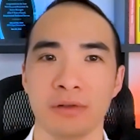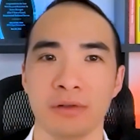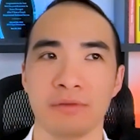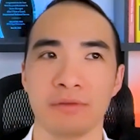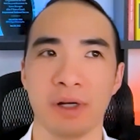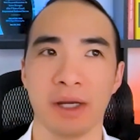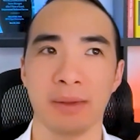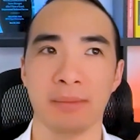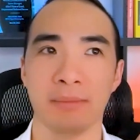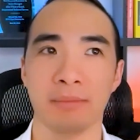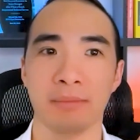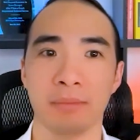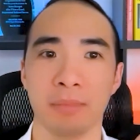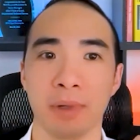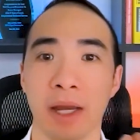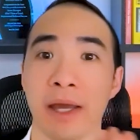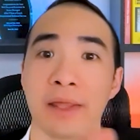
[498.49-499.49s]
from
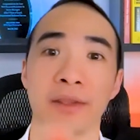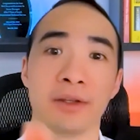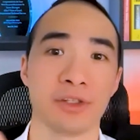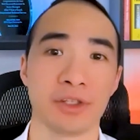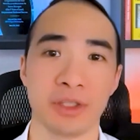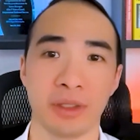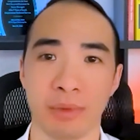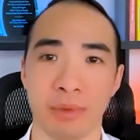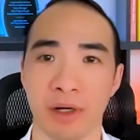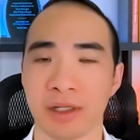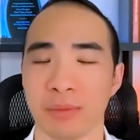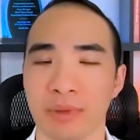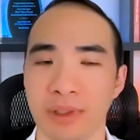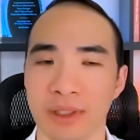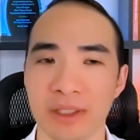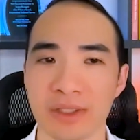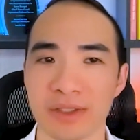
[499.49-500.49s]
others in the
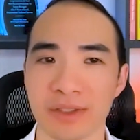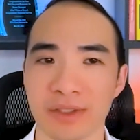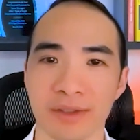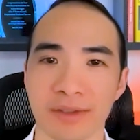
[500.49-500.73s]
marketplace?